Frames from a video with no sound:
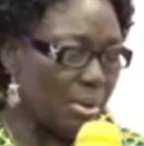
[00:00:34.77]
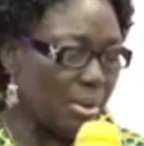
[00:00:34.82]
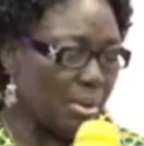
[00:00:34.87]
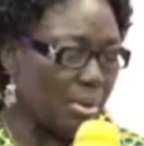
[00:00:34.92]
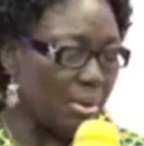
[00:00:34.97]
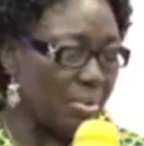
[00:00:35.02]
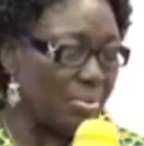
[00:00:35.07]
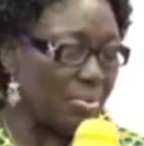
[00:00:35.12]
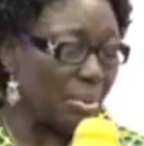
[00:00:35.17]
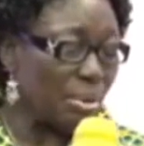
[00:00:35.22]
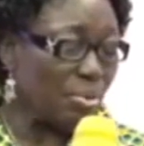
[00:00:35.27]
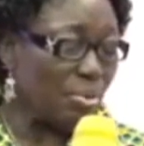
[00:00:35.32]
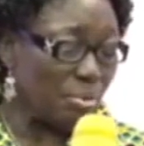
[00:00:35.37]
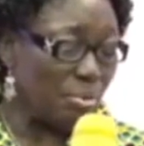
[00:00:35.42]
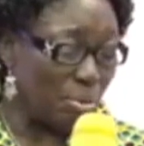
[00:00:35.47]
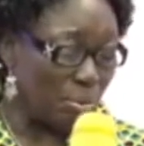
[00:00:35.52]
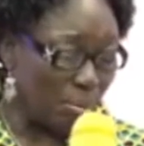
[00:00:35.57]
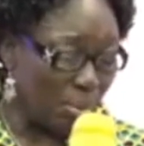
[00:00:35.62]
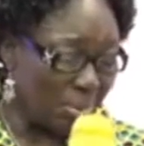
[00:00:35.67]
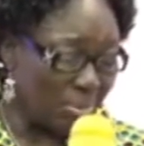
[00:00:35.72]
These are to
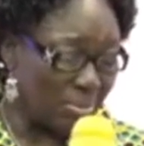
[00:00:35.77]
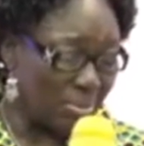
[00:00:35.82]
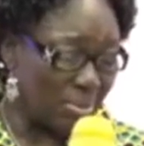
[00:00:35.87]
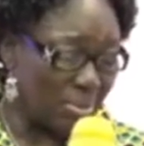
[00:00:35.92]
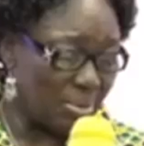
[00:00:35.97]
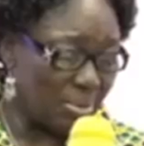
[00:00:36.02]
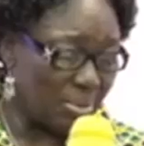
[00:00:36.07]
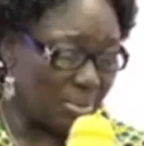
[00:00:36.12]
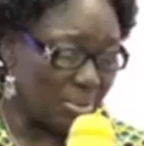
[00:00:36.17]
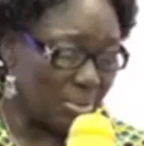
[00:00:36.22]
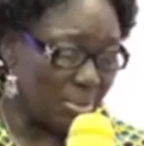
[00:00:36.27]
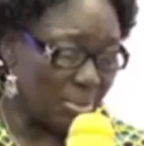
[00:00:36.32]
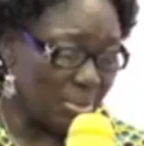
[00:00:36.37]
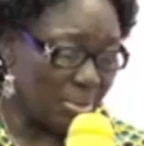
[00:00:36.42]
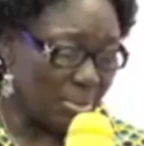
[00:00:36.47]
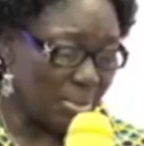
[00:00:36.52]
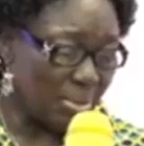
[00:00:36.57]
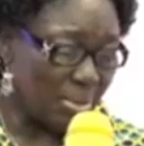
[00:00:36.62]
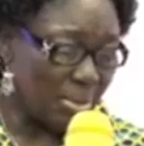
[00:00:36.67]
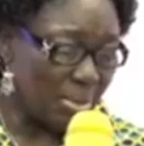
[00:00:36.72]
request
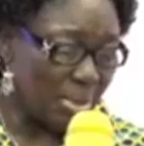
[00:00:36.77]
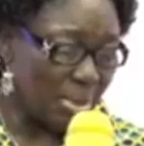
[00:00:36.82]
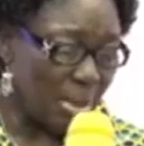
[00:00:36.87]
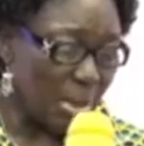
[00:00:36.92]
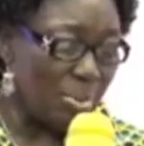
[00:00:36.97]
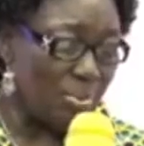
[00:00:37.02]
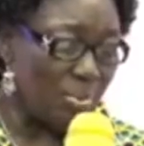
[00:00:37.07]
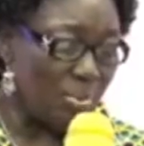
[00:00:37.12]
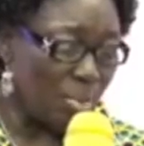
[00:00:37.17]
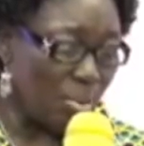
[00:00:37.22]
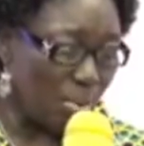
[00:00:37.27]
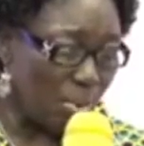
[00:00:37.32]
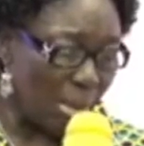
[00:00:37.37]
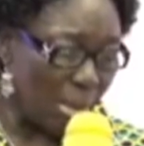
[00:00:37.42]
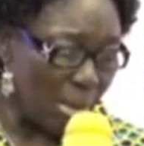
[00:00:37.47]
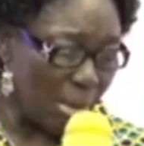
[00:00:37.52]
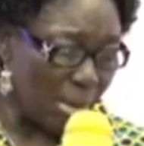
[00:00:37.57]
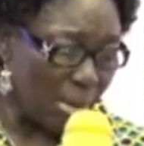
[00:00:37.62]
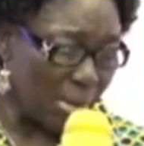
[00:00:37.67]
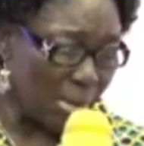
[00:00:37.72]
and
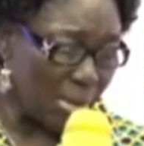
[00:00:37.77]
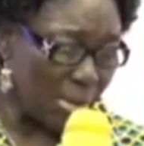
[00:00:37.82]
require